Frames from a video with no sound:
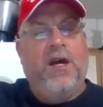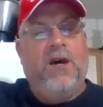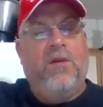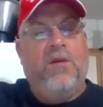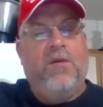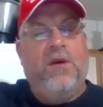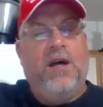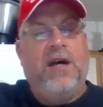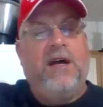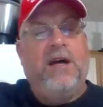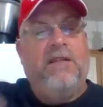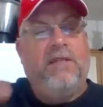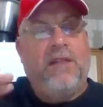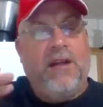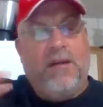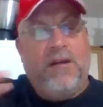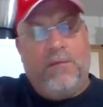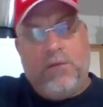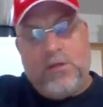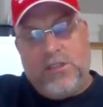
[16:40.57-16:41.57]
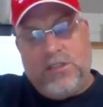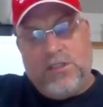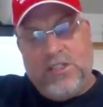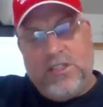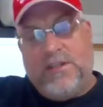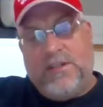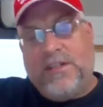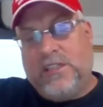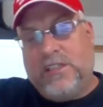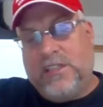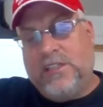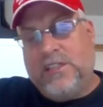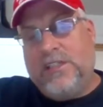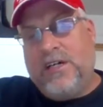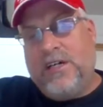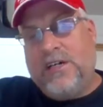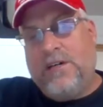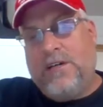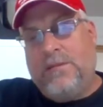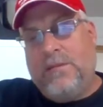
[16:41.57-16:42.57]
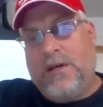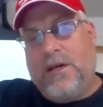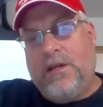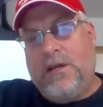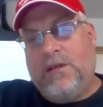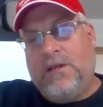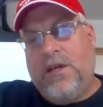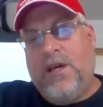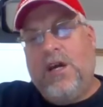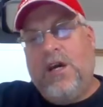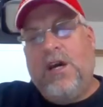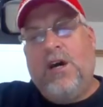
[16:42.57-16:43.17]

Well, I have a lot more stuff I can talk about.